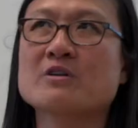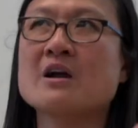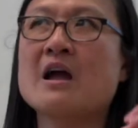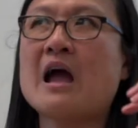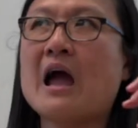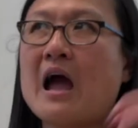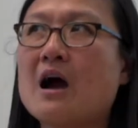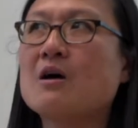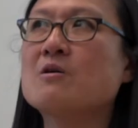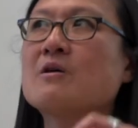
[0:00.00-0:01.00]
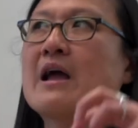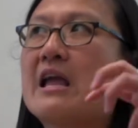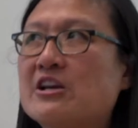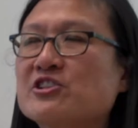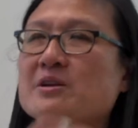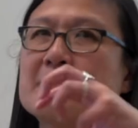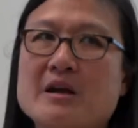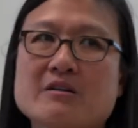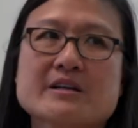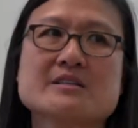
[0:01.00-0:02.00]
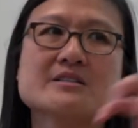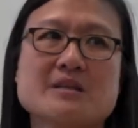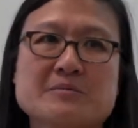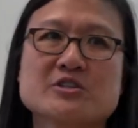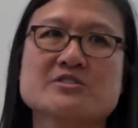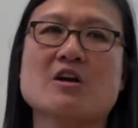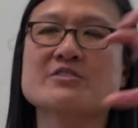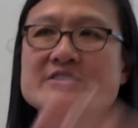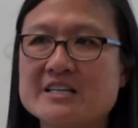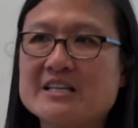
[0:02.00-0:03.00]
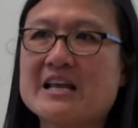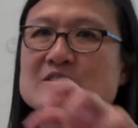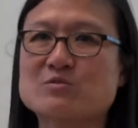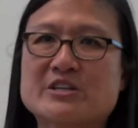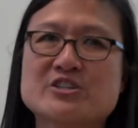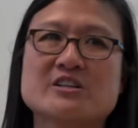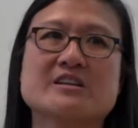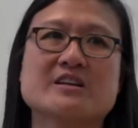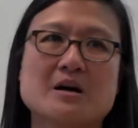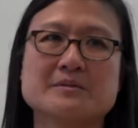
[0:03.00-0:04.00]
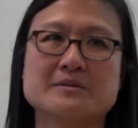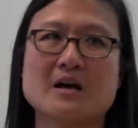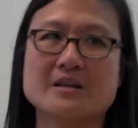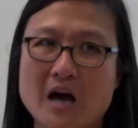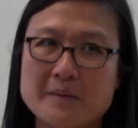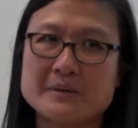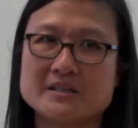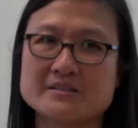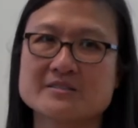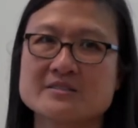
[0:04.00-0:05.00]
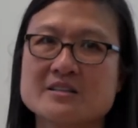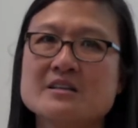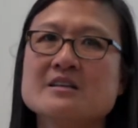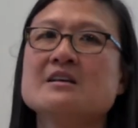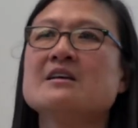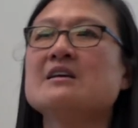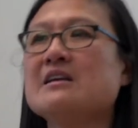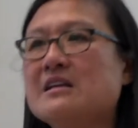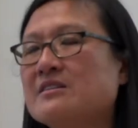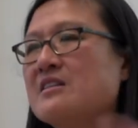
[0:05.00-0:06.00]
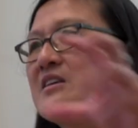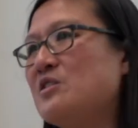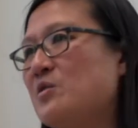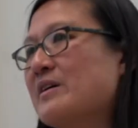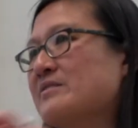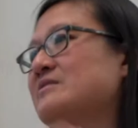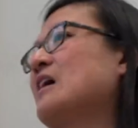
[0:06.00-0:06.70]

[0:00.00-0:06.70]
the things that I do and believe in, both professionally and personally, Asian American is a term that is